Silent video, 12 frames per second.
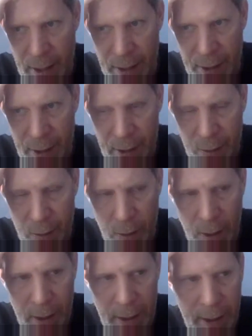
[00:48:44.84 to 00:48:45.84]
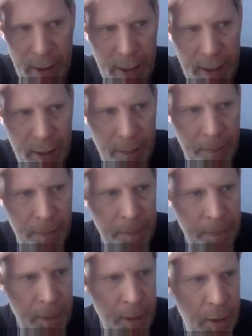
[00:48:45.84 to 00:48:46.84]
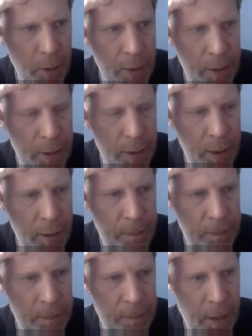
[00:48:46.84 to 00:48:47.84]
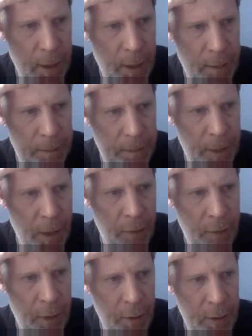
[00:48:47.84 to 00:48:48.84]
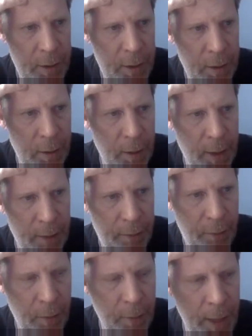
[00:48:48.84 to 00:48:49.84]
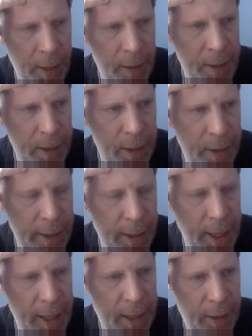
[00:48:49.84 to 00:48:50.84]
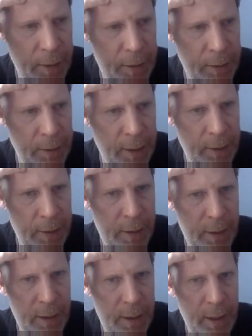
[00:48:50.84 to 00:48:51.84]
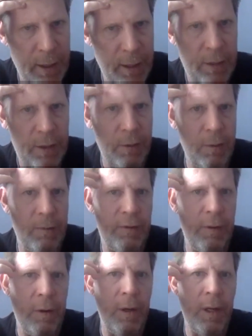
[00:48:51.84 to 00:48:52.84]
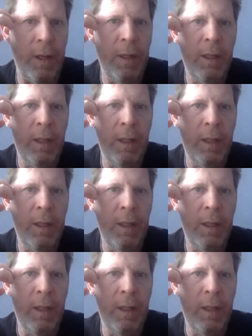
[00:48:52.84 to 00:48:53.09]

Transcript: algae as well, and it ends up going to the uh, Gulf Coast around Fort Myers and to the Atlantic coast around the city of Stuart, Florida.